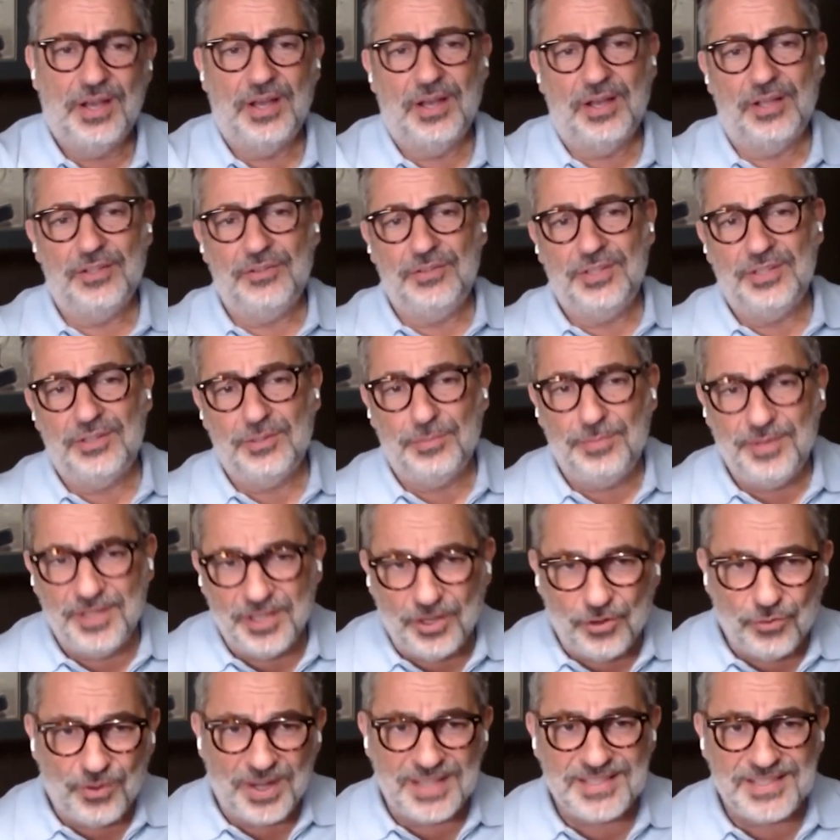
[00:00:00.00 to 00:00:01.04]
You need to
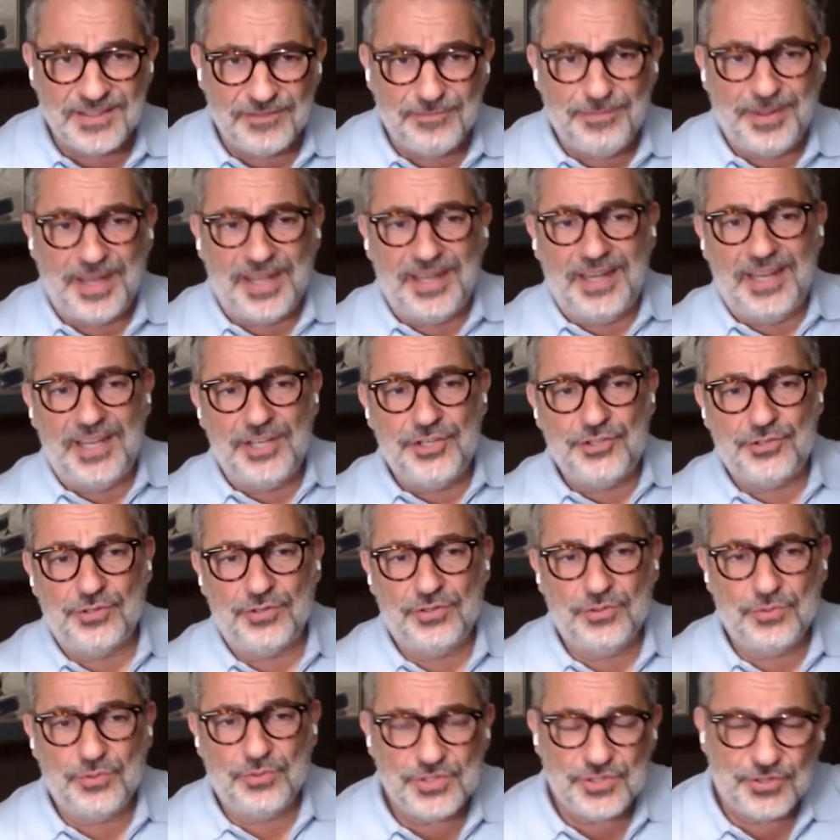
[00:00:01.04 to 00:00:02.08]
be aggressive by
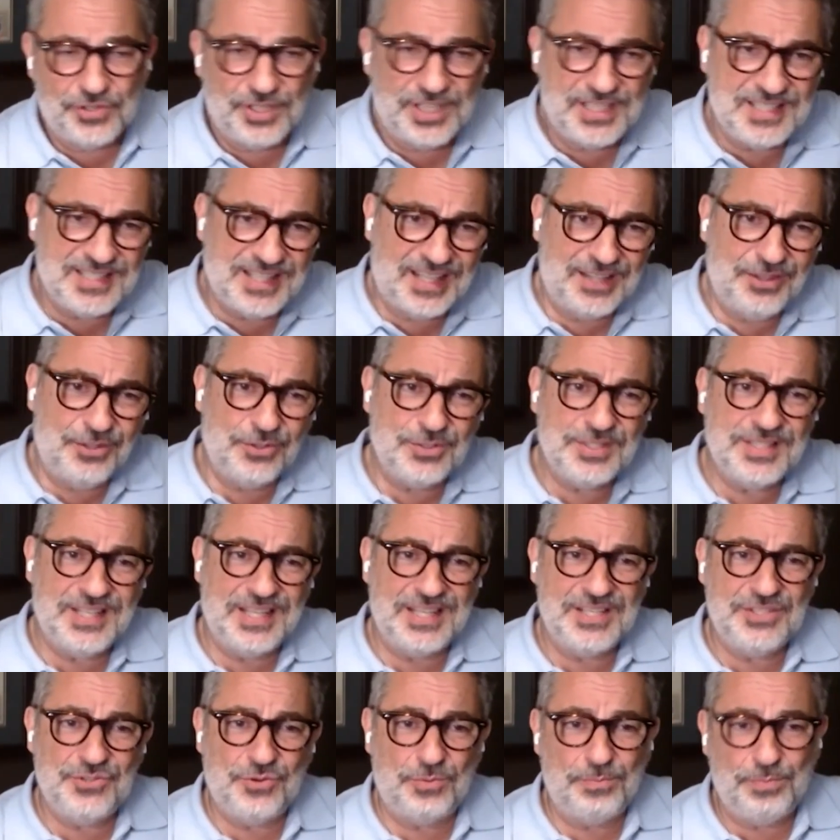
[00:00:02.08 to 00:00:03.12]
nature to a certain extent. Those
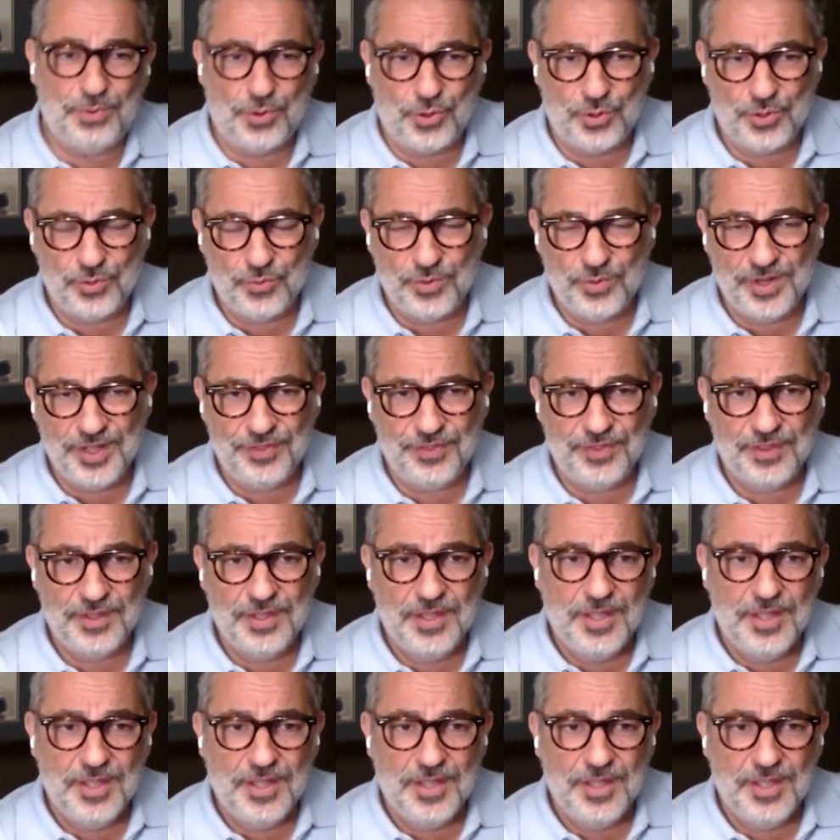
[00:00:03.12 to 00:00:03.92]
things you're born with.